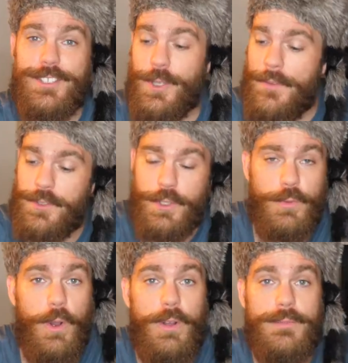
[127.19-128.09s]
So after you
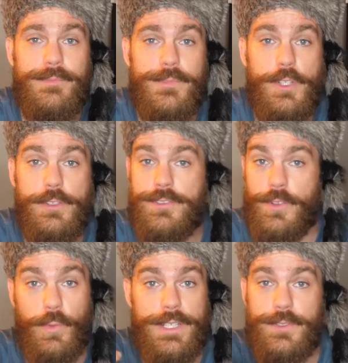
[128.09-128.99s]
roll, you use
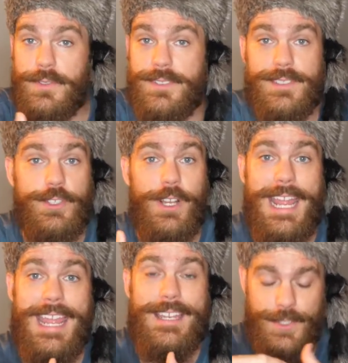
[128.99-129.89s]
the resources in your
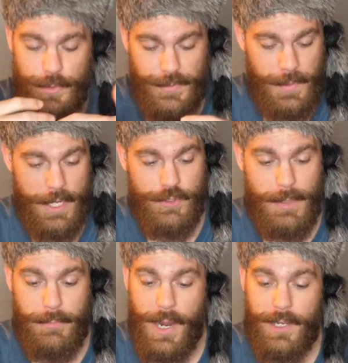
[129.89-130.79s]
hand to expand your
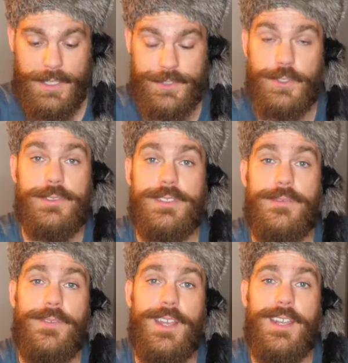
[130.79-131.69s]
empire as you see
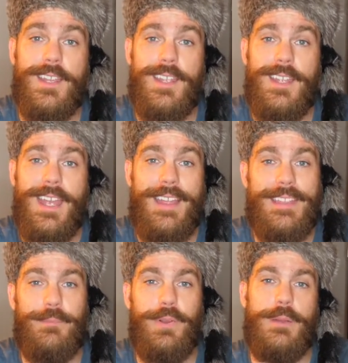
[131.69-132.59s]
fit, and
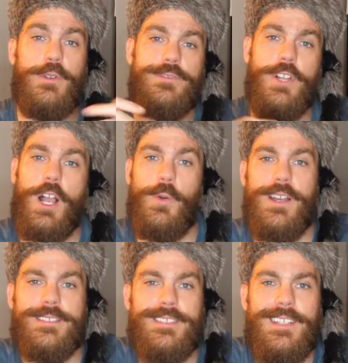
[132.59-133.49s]
then play moves
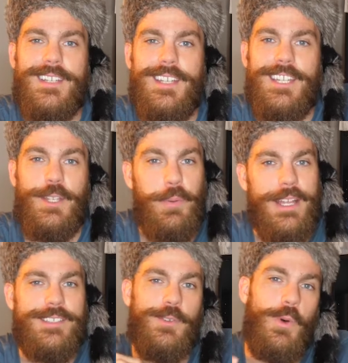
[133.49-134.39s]
clockwise. You play
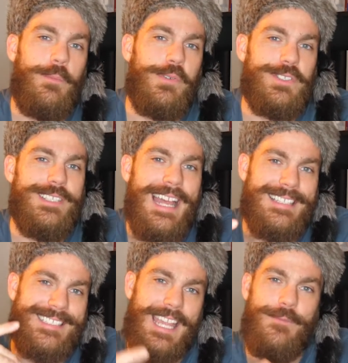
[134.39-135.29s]
until one person
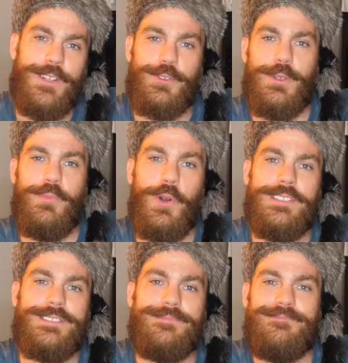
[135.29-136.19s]
has 10 victory
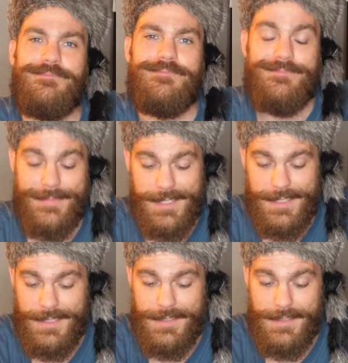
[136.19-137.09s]
points.
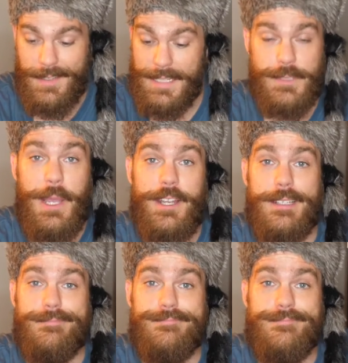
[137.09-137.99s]
And that's about
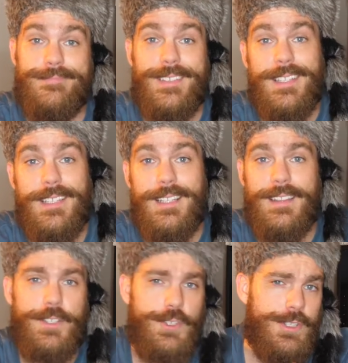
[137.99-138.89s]
it.
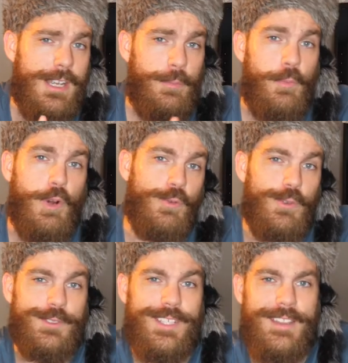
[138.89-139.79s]
There's just a couple more
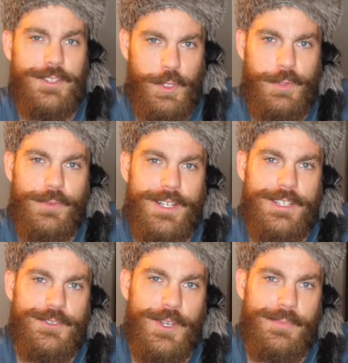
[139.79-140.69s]
rules, and then you'll be ready
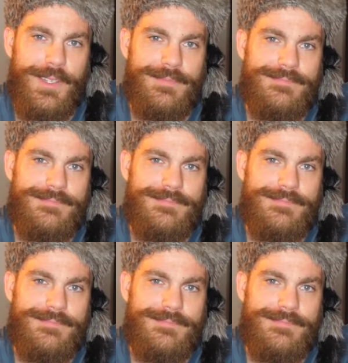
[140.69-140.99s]
to jump in.